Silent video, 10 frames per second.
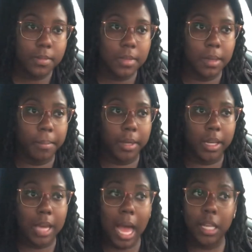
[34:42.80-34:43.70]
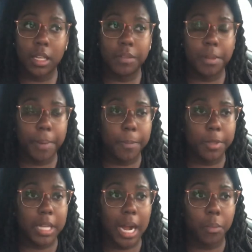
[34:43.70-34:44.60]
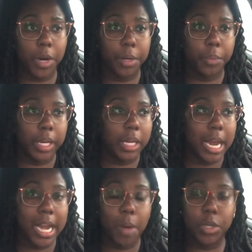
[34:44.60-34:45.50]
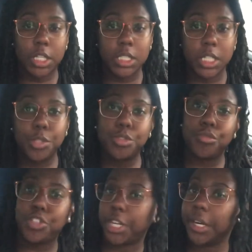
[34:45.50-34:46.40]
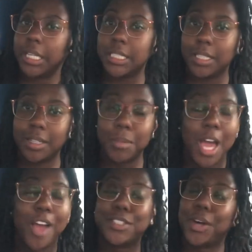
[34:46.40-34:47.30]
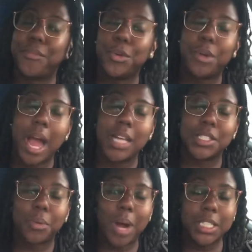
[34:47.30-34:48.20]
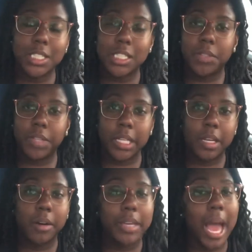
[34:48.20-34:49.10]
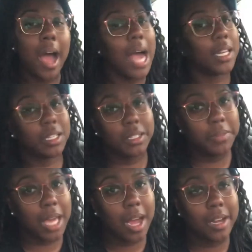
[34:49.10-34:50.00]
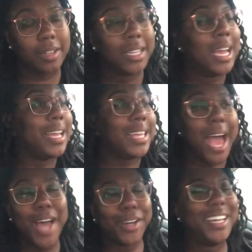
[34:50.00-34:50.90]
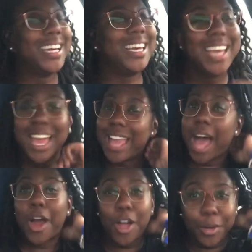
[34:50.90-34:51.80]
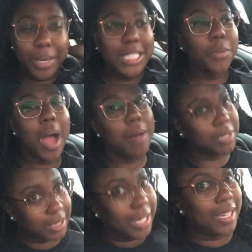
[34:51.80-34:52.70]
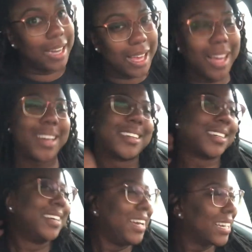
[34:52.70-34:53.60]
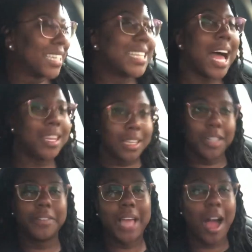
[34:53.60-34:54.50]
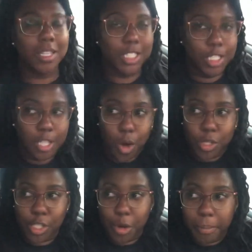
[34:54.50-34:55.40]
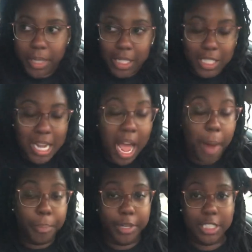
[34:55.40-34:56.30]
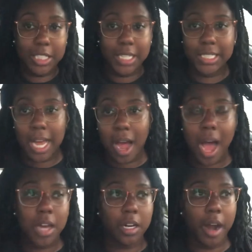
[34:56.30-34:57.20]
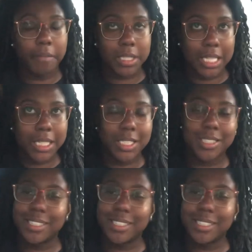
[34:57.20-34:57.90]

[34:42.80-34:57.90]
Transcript: but I love the people that I work with and I will continue to cherish them. So if you guys are watching this video, y'all, I love y'all. Y'all, the, y'all the only reason why I'm still there because I love y'all so, so much. And I appreciate y'all. All the conversations. Oh,